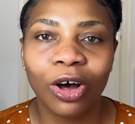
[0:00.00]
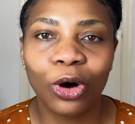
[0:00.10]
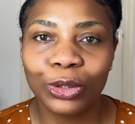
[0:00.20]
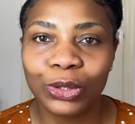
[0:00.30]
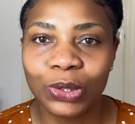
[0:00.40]

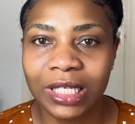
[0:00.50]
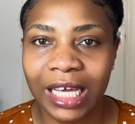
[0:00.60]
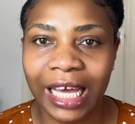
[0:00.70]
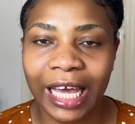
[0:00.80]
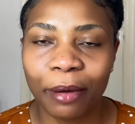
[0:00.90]
onto
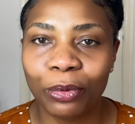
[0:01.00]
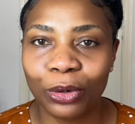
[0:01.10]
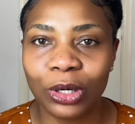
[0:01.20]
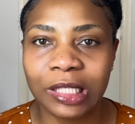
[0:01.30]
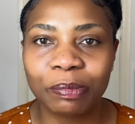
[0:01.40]
skincare
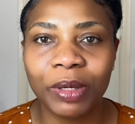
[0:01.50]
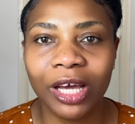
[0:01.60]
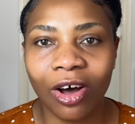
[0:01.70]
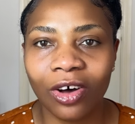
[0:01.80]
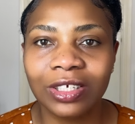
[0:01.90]
products
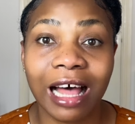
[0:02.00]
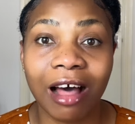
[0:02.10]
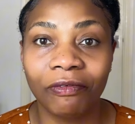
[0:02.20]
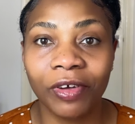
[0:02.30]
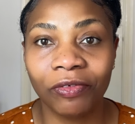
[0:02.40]
because our
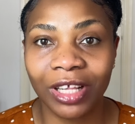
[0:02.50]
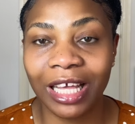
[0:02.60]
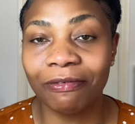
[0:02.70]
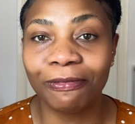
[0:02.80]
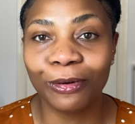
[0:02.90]
favorite
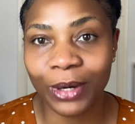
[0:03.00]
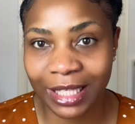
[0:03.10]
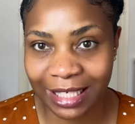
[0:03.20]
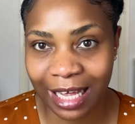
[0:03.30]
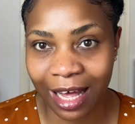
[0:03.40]

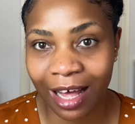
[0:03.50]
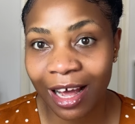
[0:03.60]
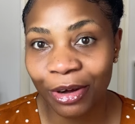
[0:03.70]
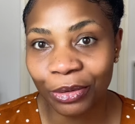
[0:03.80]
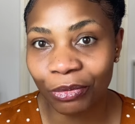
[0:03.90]
influencer
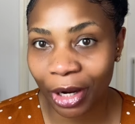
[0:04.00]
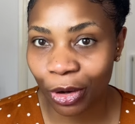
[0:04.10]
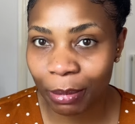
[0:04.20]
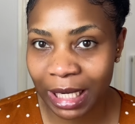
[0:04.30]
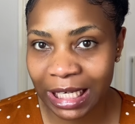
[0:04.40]

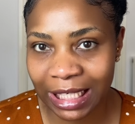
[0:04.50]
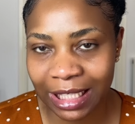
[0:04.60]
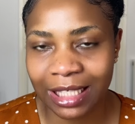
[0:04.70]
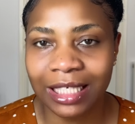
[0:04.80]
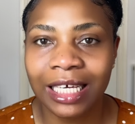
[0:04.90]
recommended
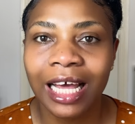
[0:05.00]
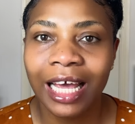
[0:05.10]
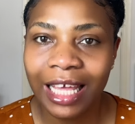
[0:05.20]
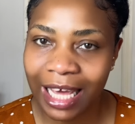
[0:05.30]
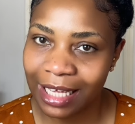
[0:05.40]
it.
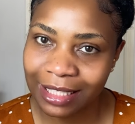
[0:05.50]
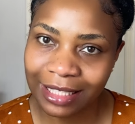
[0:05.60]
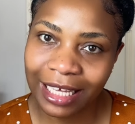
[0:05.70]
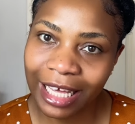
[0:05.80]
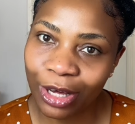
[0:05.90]
Yes,
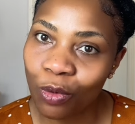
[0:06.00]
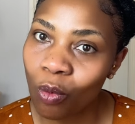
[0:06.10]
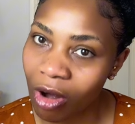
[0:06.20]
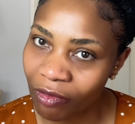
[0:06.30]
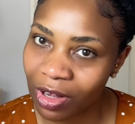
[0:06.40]
it could
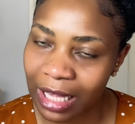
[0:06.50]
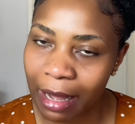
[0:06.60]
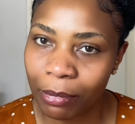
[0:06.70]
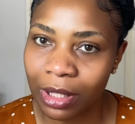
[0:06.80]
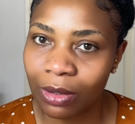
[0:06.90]
work for
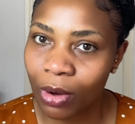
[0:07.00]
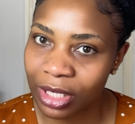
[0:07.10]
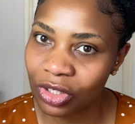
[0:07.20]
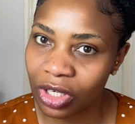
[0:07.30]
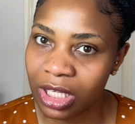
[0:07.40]
them, but the
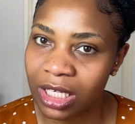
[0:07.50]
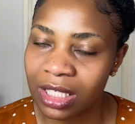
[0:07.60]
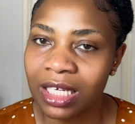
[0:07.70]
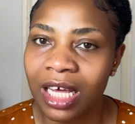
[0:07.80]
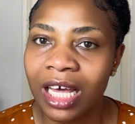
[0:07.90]
question
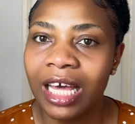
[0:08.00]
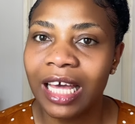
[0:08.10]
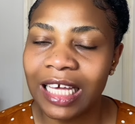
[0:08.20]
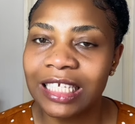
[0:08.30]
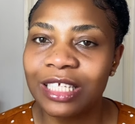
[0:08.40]
is the